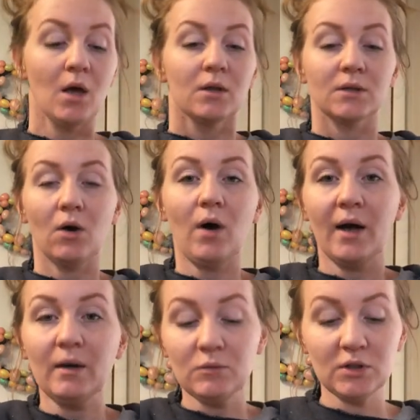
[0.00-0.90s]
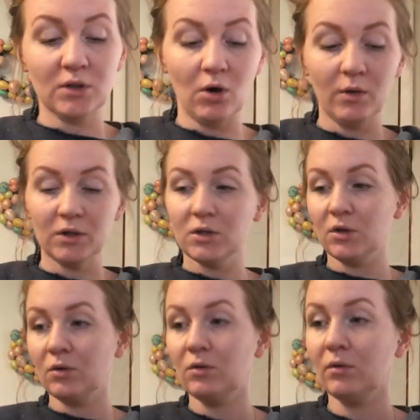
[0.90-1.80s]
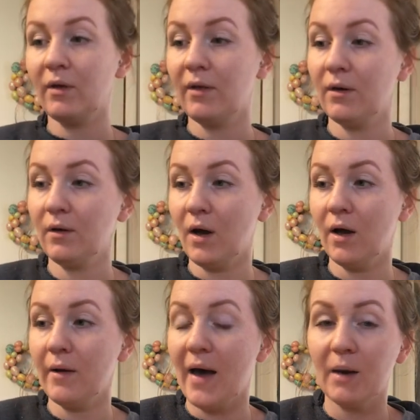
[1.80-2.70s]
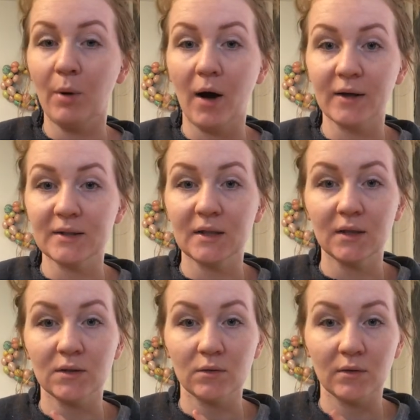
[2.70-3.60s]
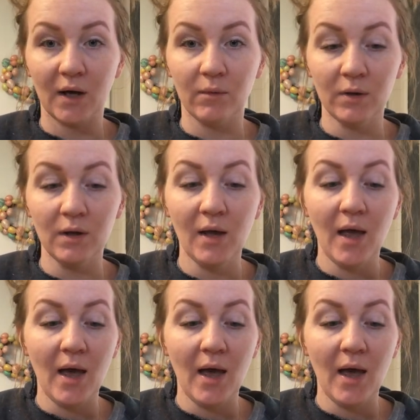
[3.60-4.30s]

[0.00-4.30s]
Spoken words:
So I'm just going to add epoxy to that one,